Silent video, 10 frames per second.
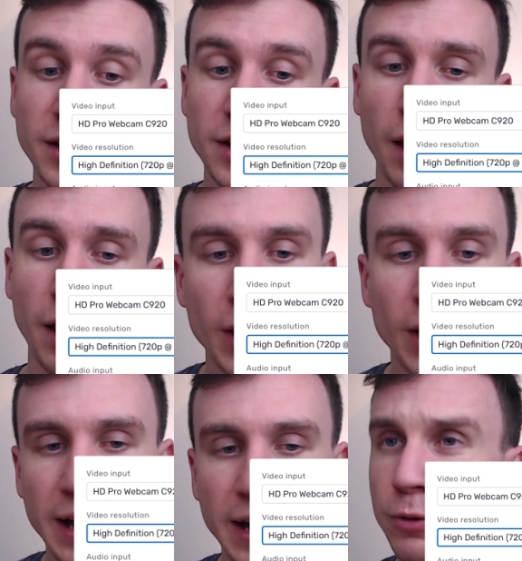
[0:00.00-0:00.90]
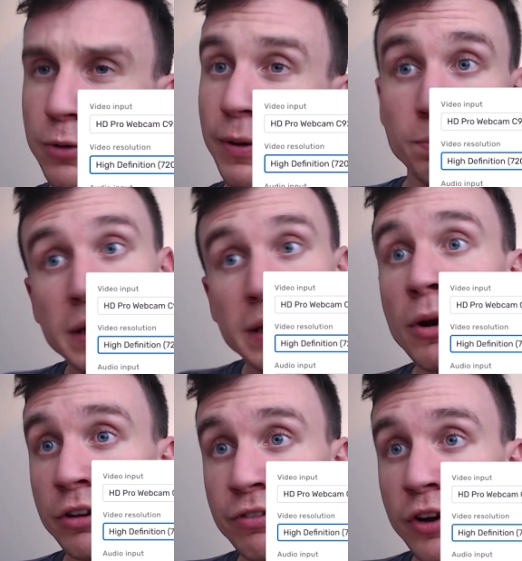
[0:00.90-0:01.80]
If you had a USB
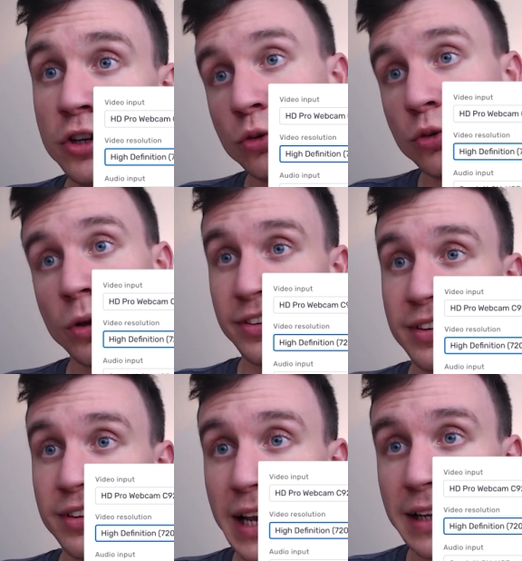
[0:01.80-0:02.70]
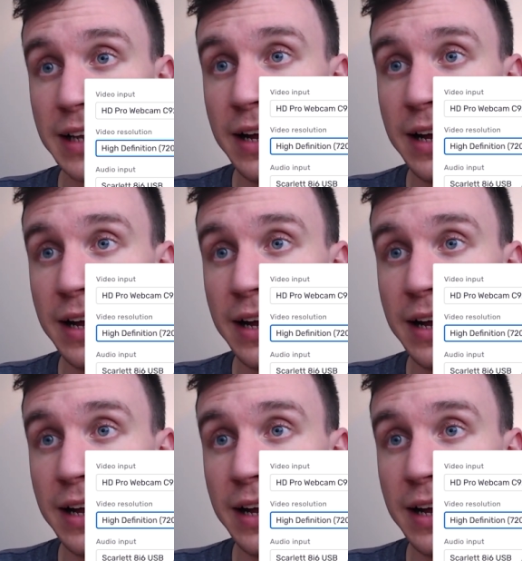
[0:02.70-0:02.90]
microphone, you'd want to select that.